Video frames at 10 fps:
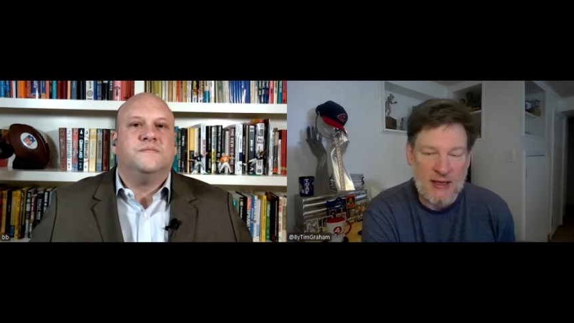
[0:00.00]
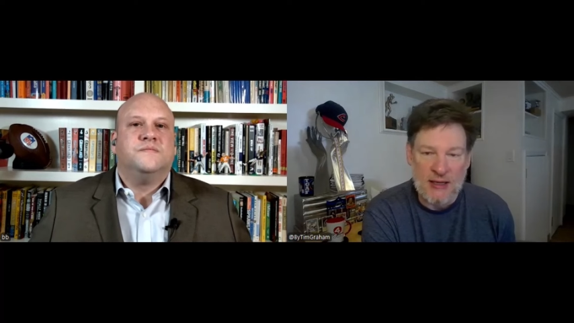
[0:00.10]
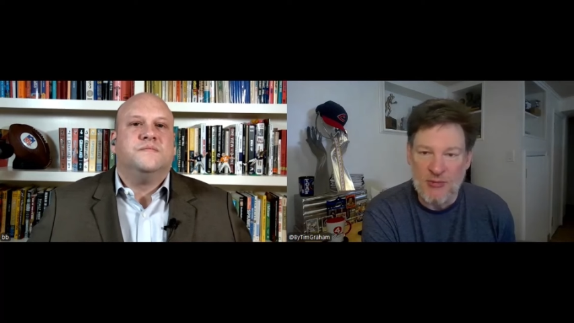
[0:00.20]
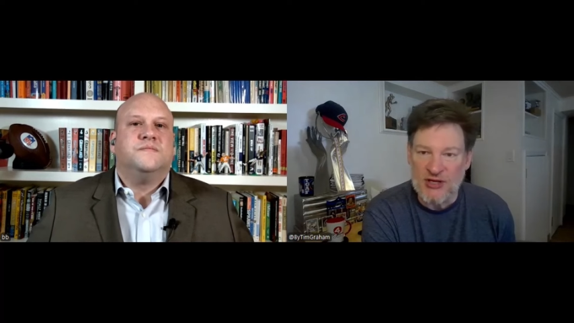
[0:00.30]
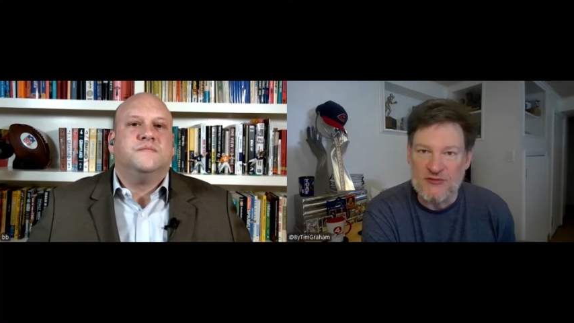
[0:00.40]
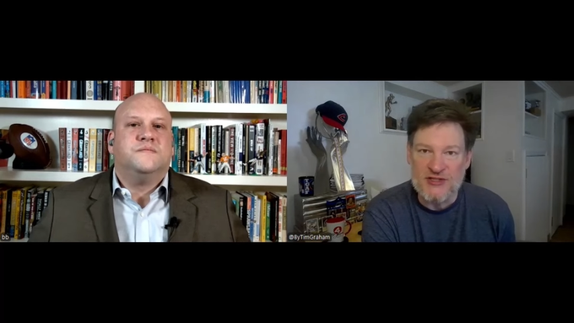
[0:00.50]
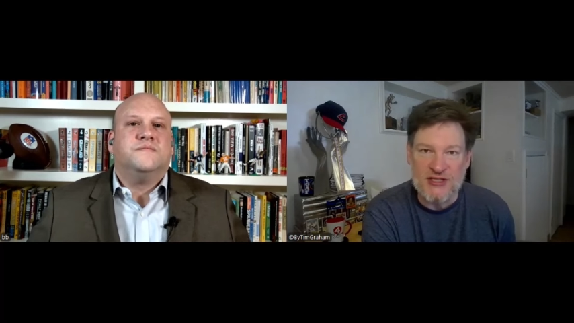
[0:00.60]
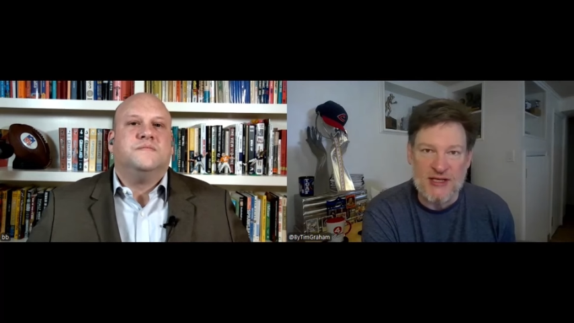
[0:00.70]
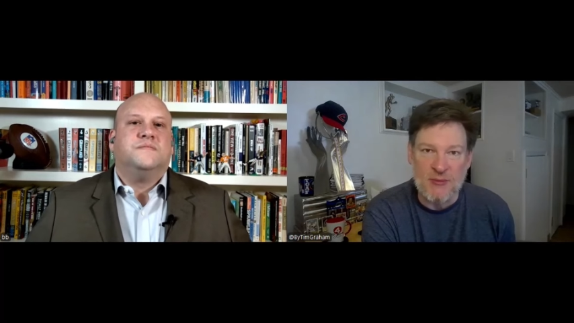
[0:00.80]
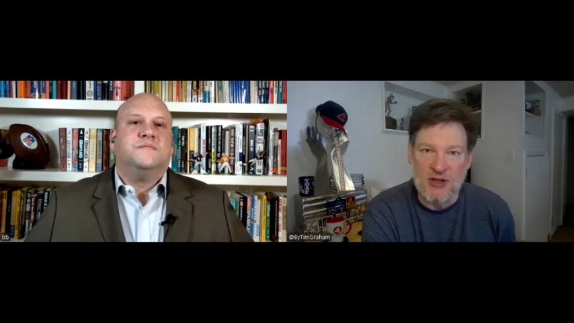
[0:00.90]
Speaker 1: Uh, but you
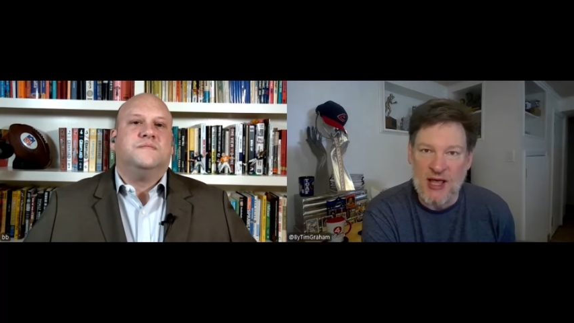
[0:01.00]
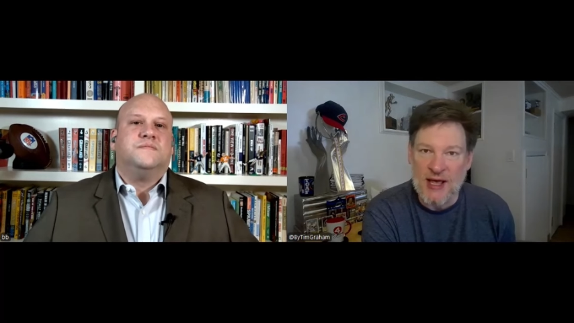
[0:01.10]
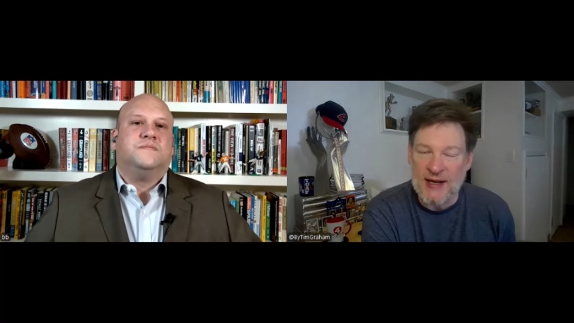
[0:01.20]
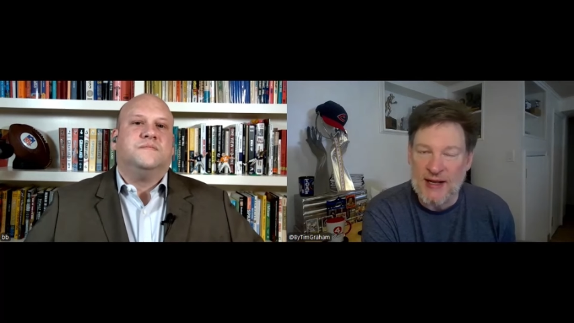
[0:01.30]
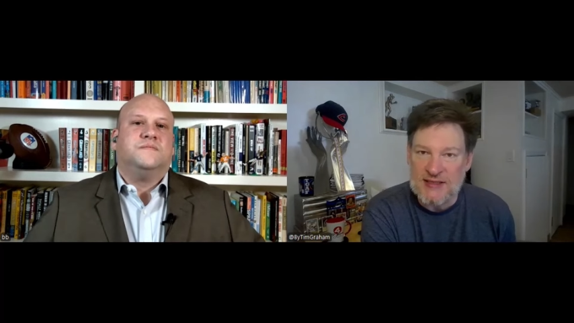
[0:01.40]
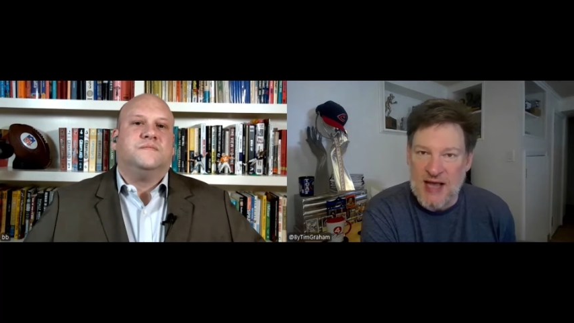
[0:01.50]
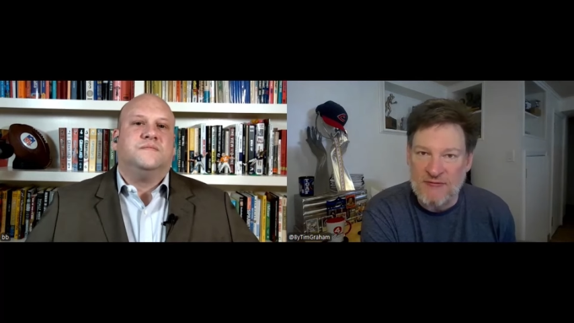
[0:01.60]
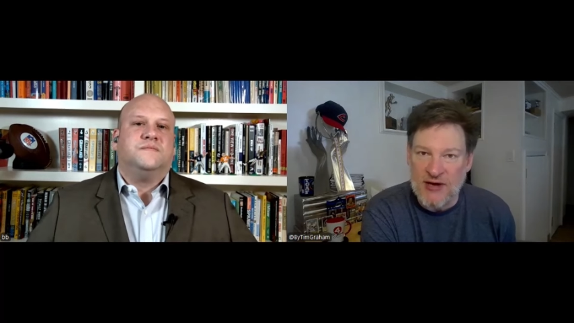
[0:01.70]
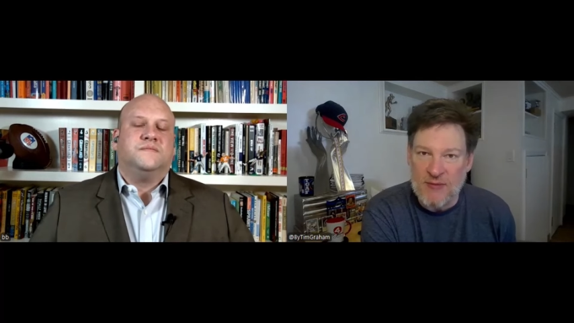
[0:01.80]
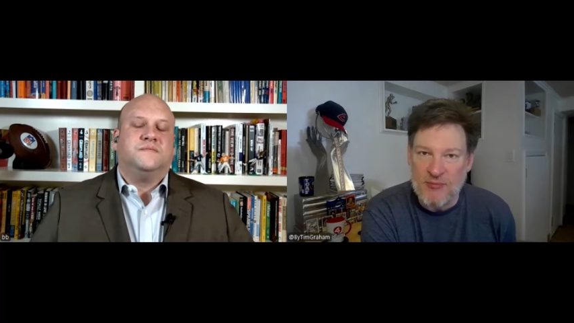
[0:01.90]
see him a lot on
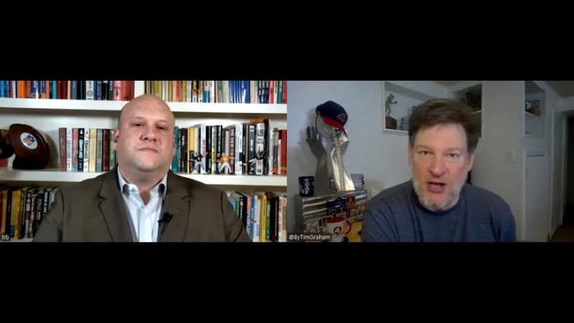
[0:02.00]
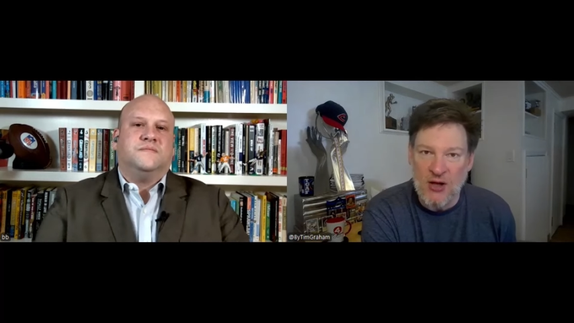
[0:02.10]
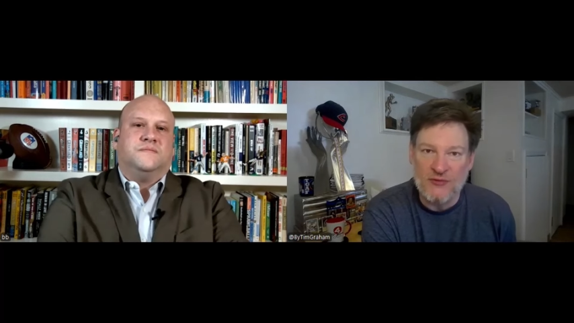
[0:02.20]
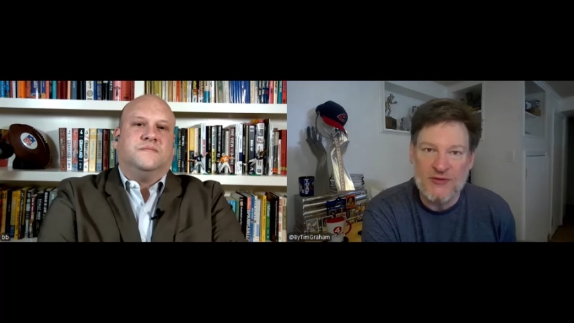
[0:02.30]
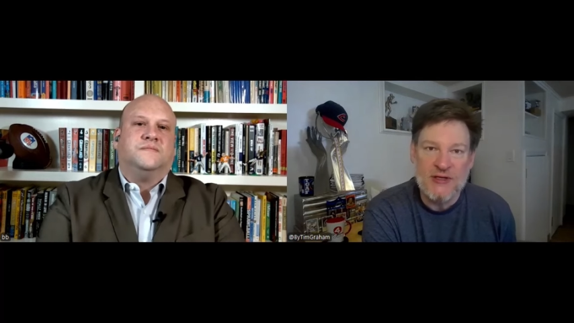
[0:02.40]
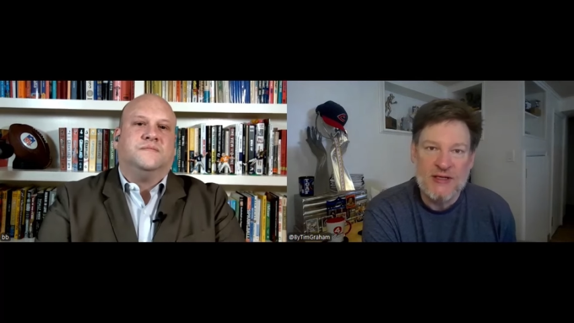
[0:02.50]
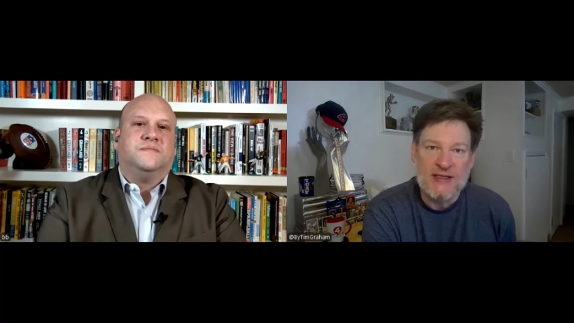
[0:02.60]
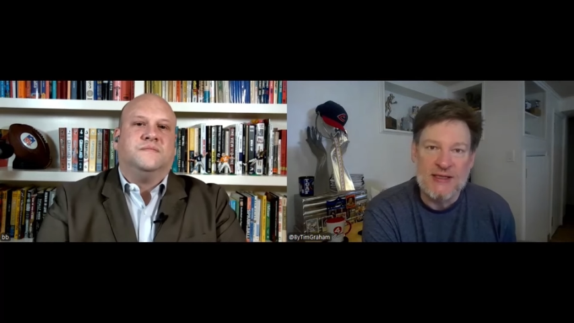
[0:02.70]
Scott Van Pelt.